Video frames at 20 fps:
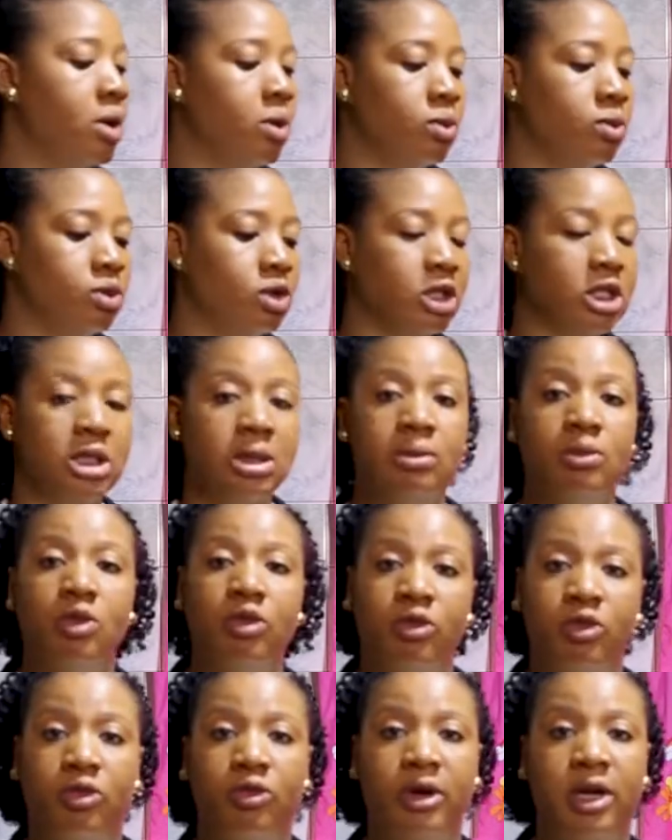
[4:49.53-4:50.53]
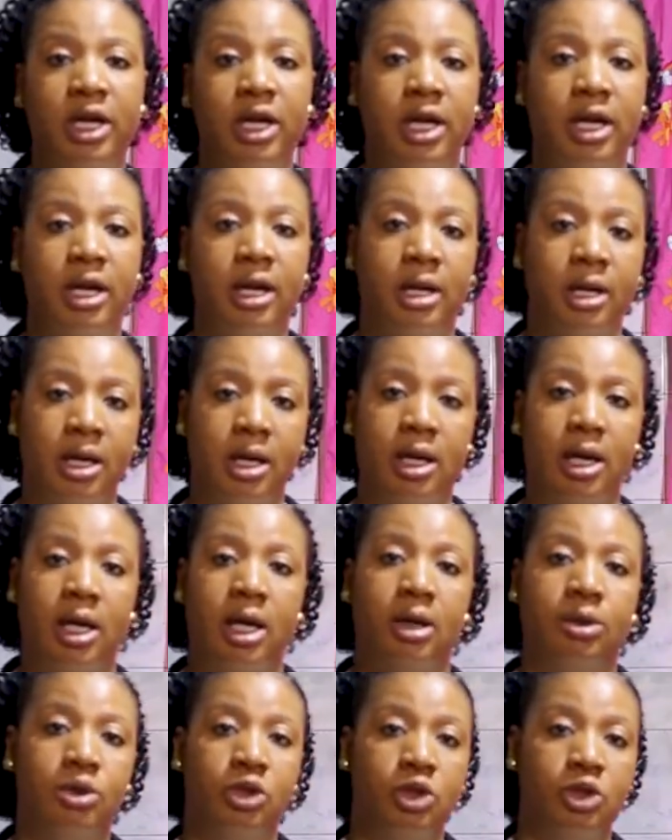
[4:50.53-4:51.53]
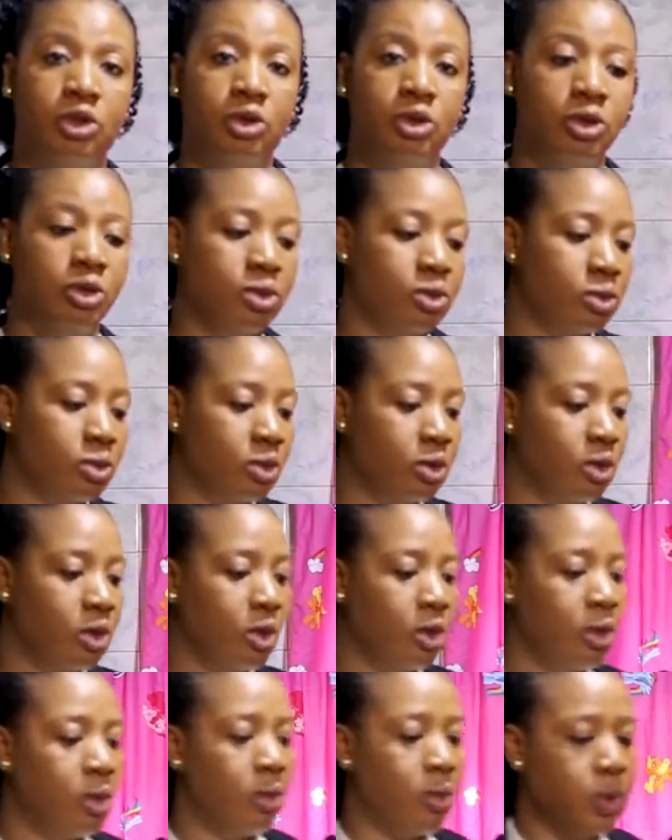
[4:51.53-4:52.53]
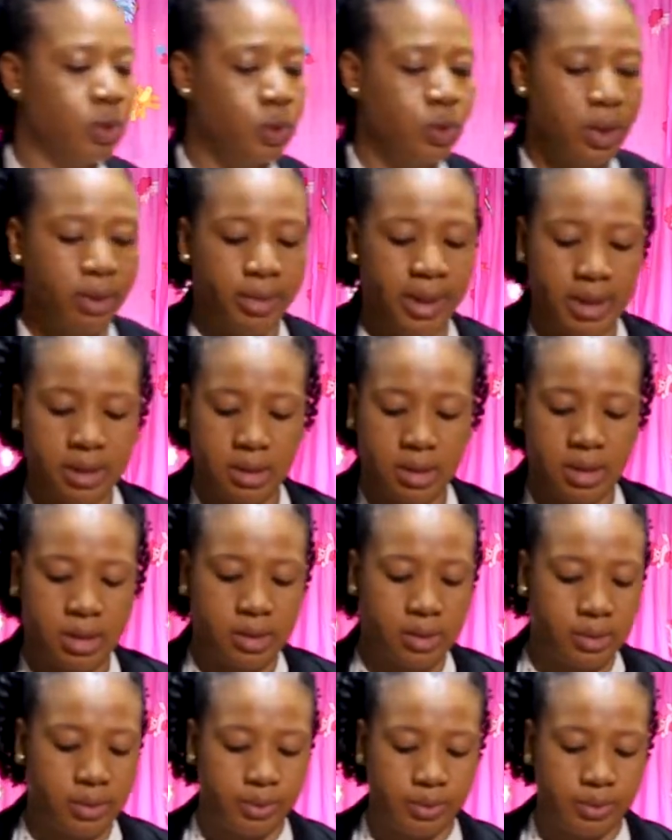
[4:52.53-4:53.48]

we just move over here and I'll show you what we're about to do.